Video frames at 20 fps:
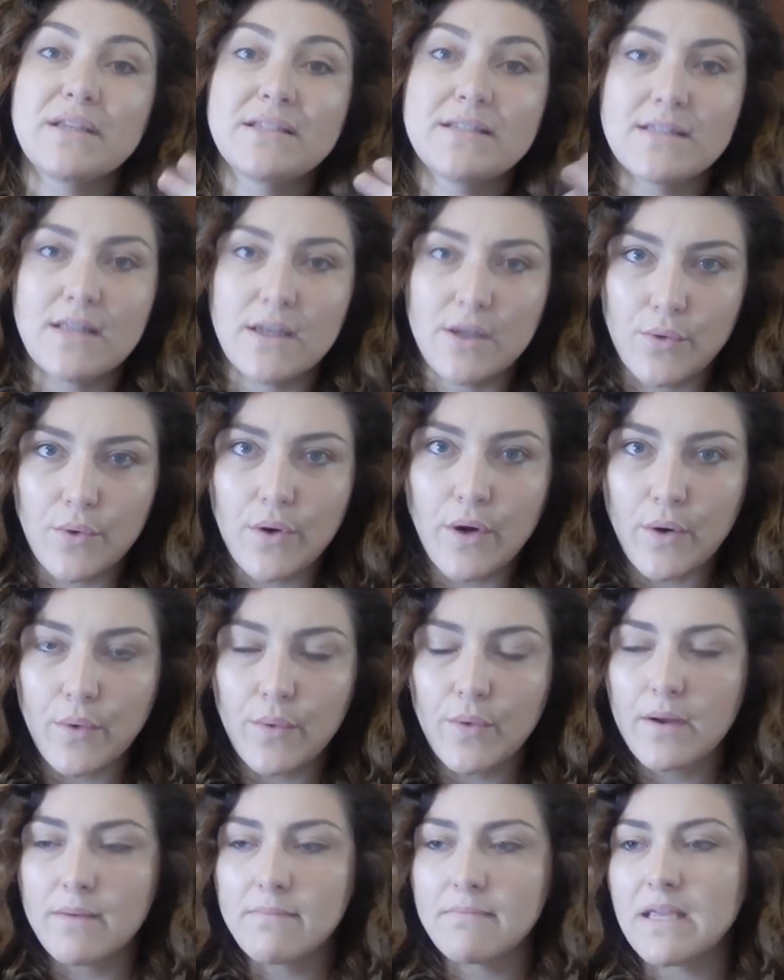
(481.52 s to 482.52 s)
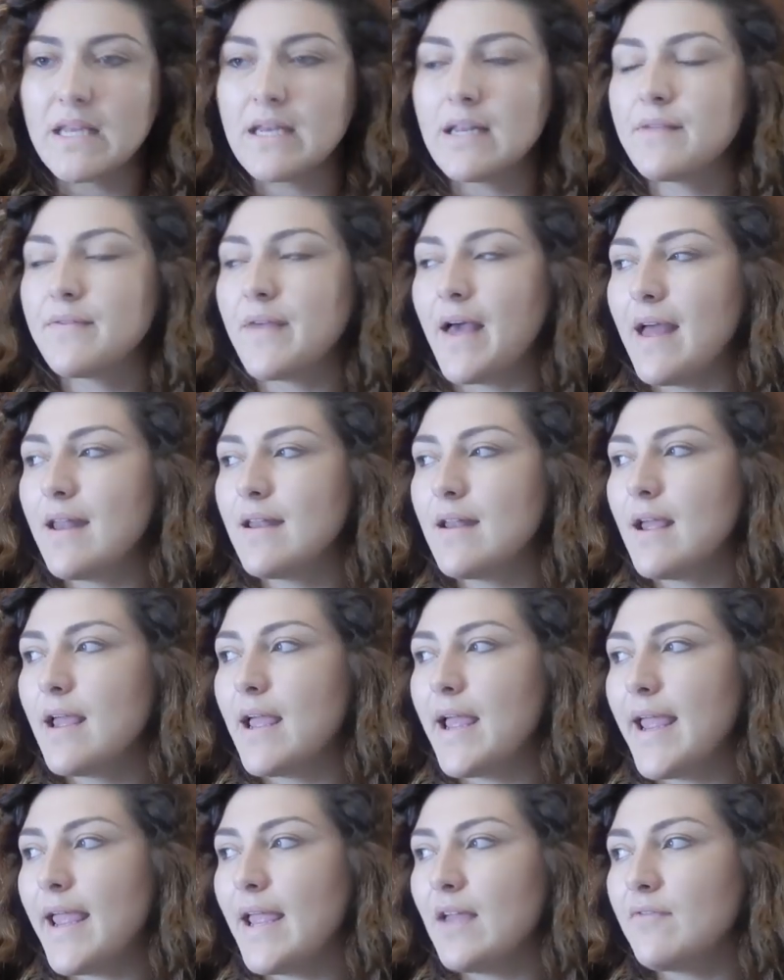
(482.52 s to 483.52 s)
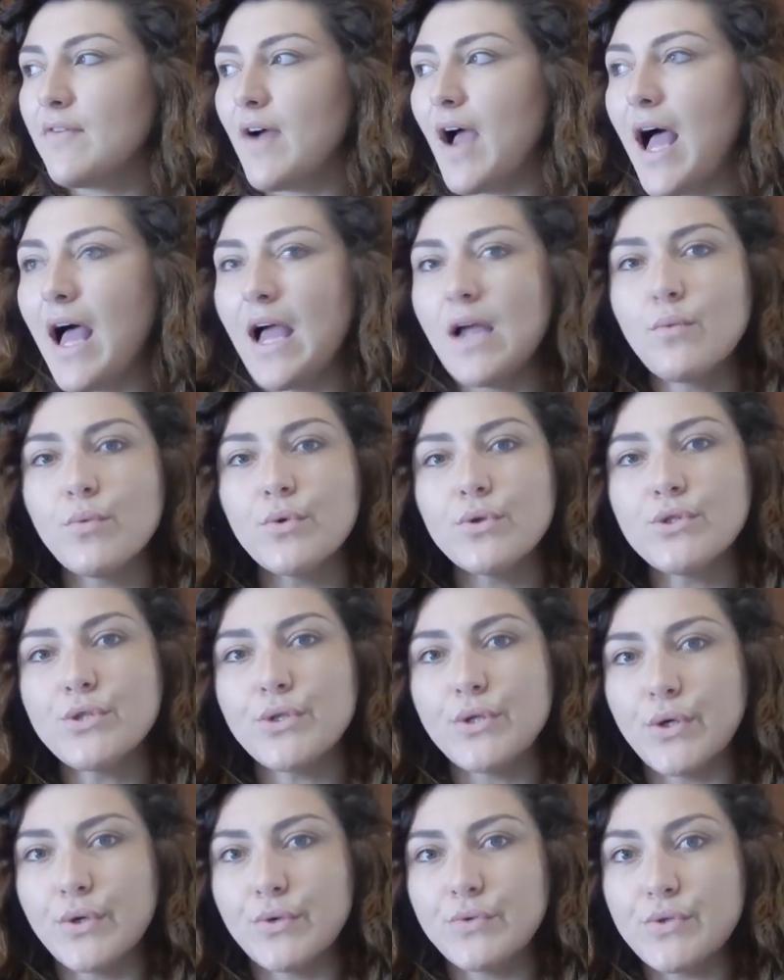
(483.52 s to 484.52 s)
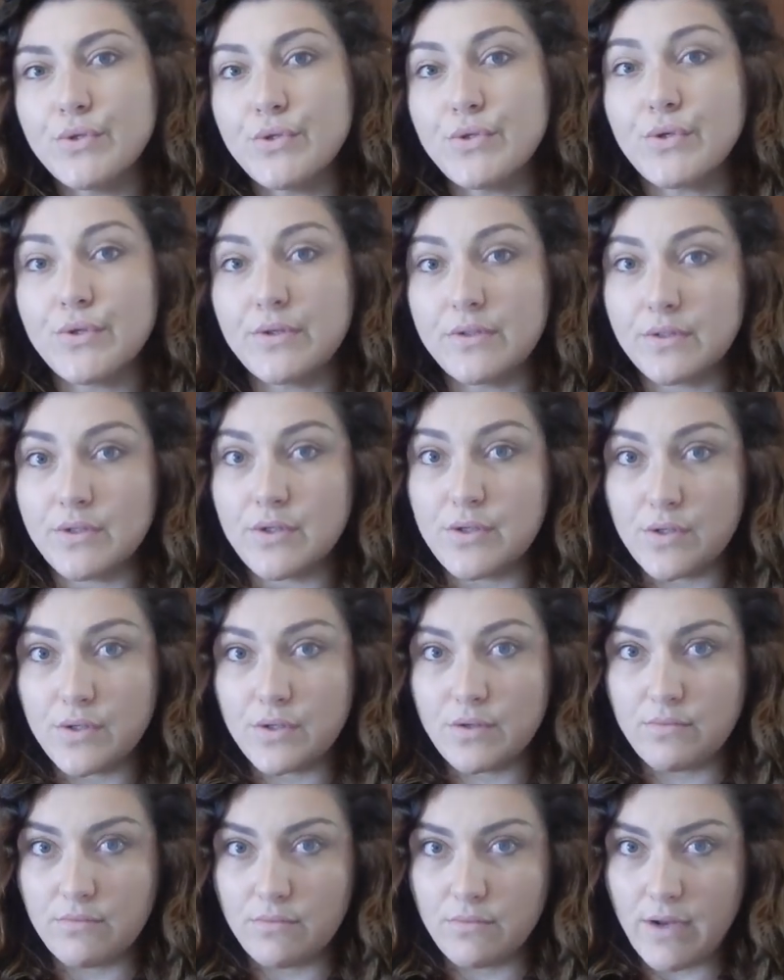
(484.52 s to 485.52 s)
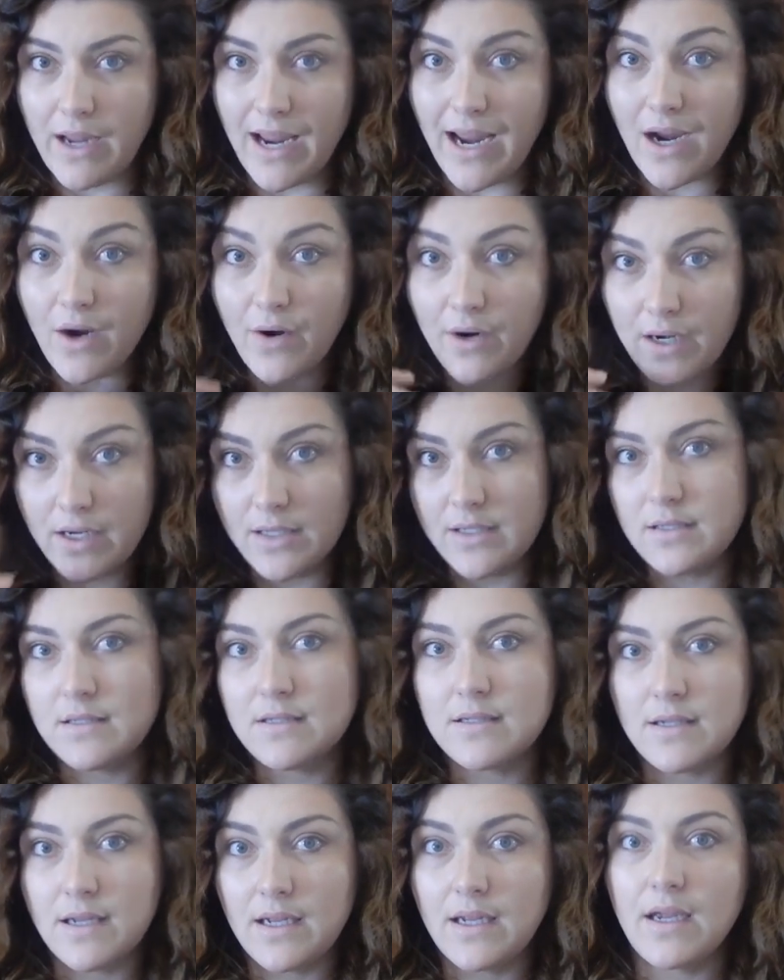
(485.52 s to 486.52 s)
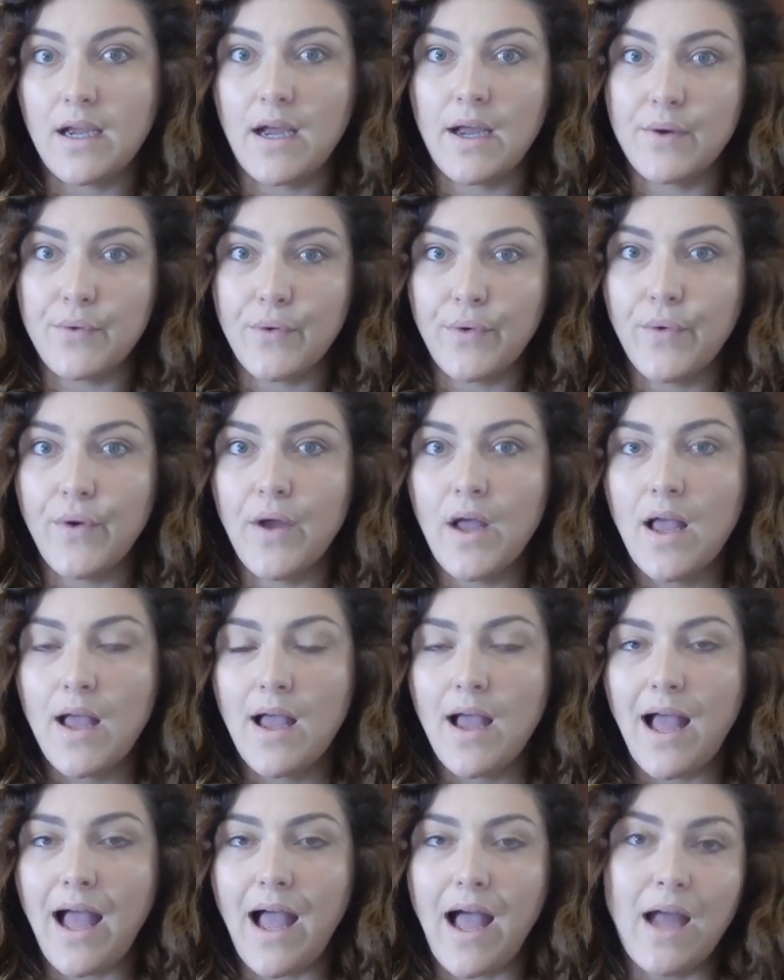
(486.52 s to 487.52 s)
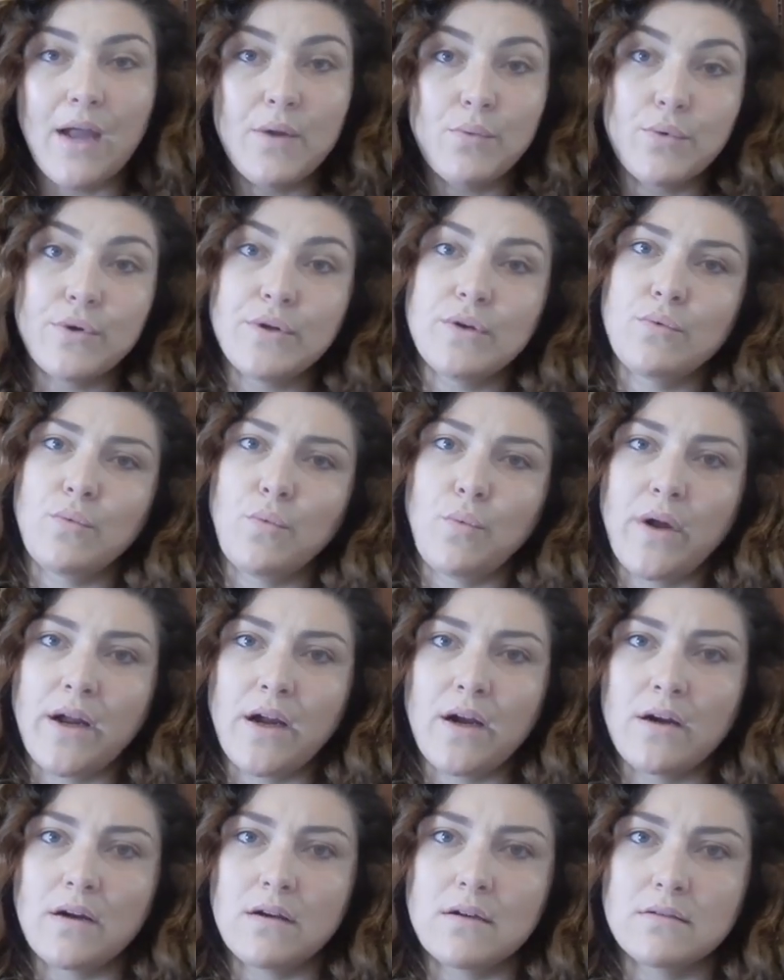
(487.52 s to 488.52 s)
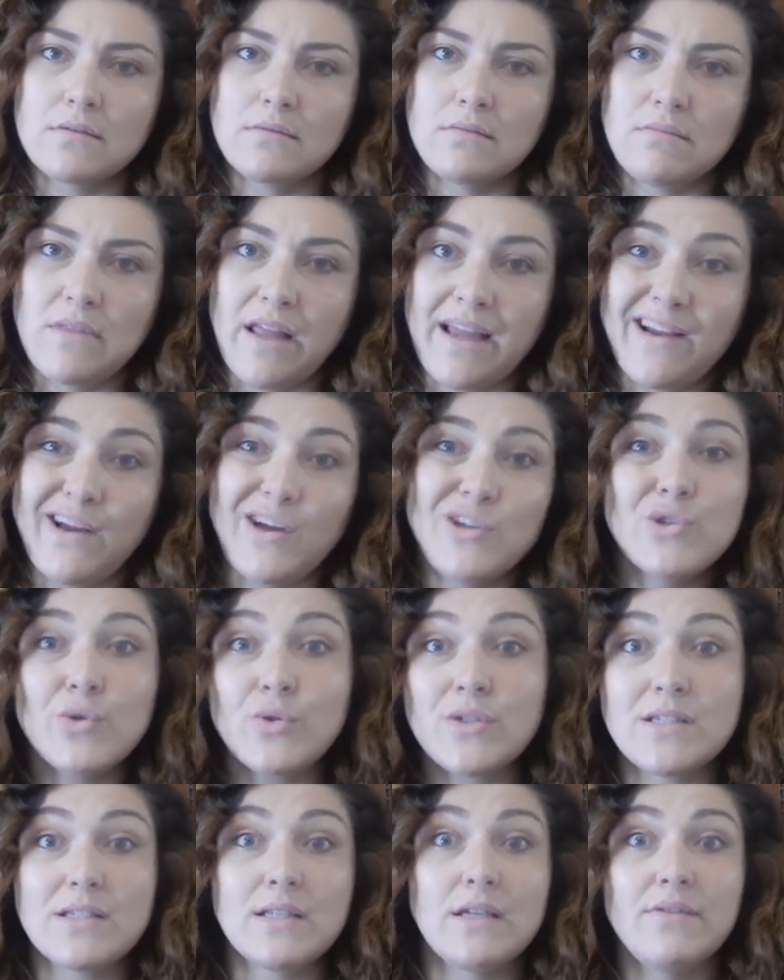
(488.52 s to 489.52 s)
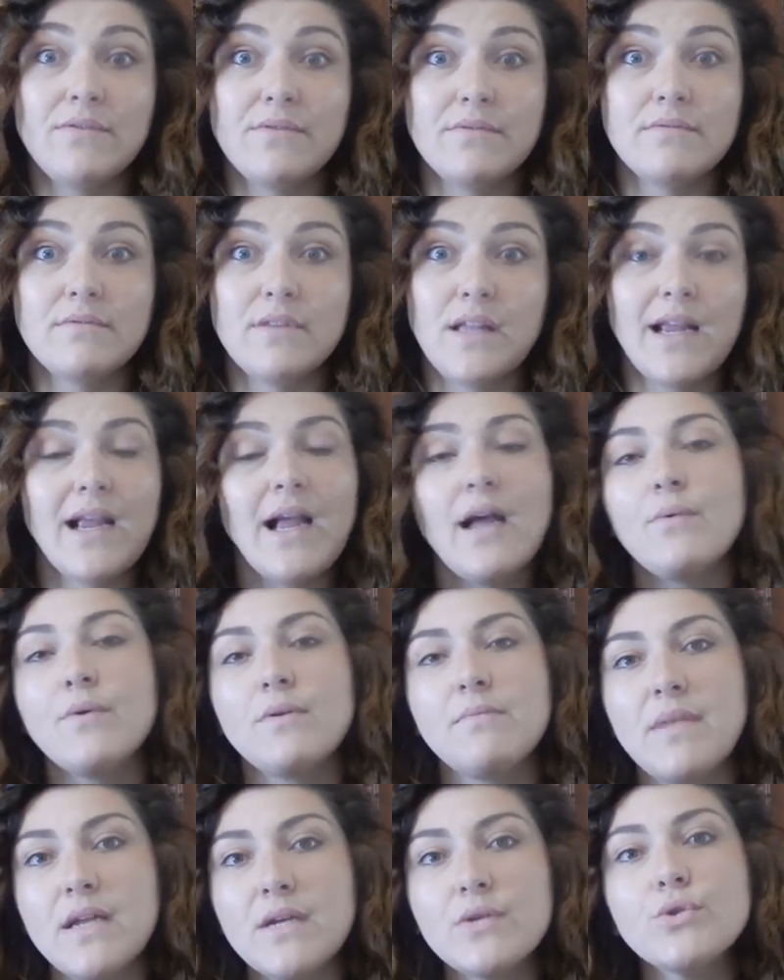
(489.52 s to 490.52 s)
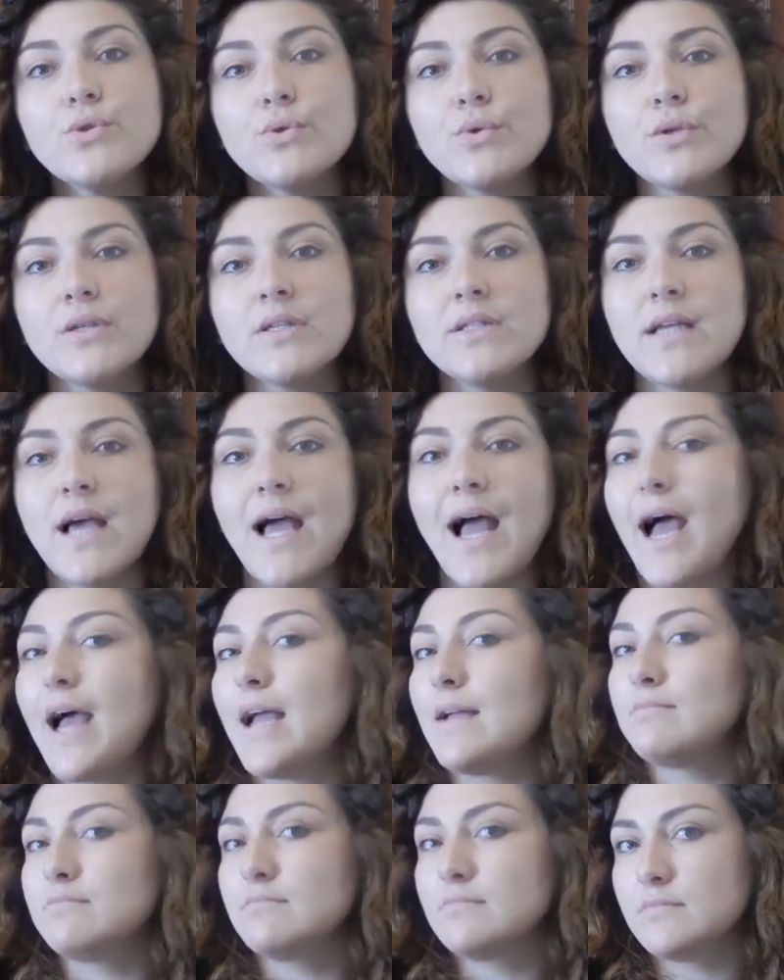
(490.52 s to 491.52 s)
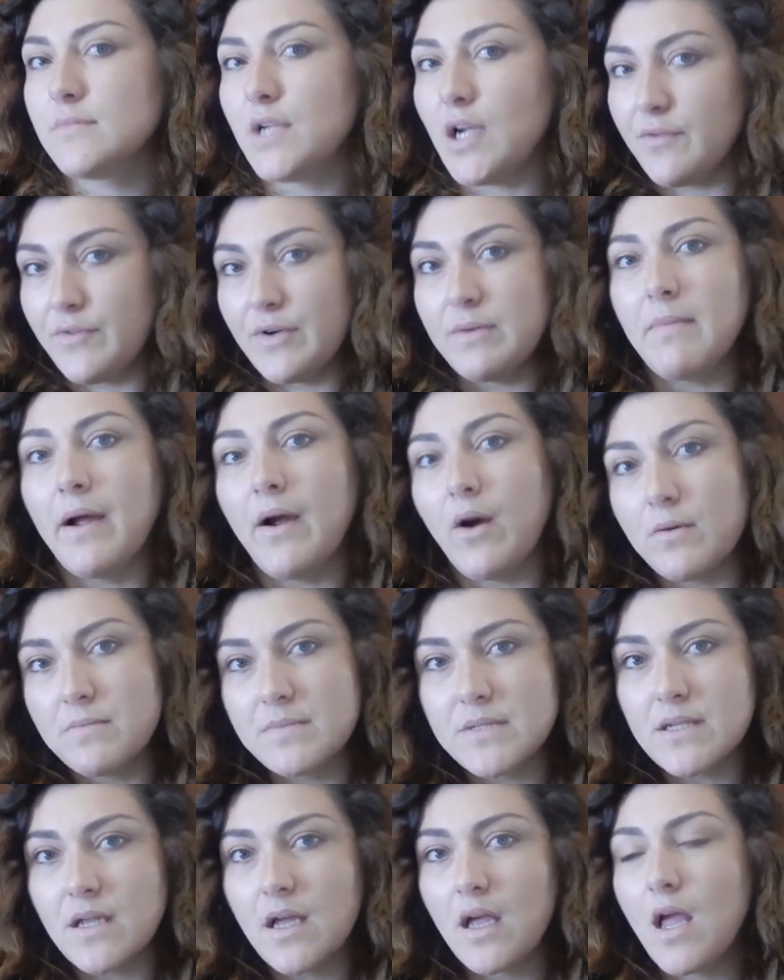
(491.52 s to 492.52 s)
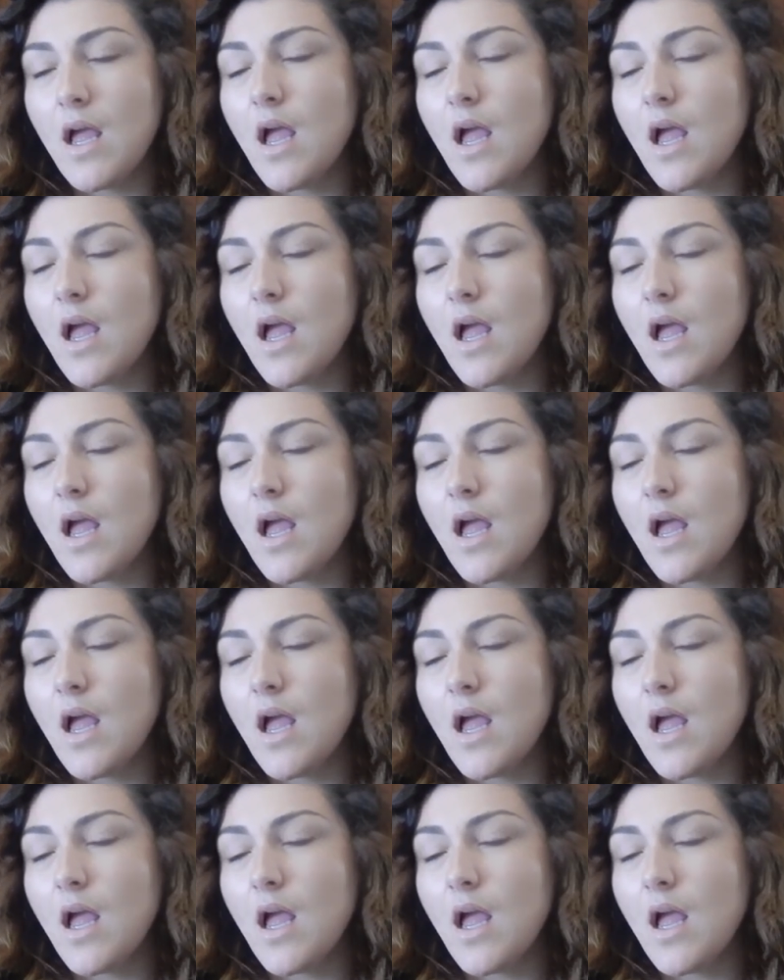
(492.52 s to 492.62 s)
places that you go. Meaning that if I were to go to certain areas in Cairo, I wouldn't wear like a short sleeve. Like, I would make sure that I'm covering my arms.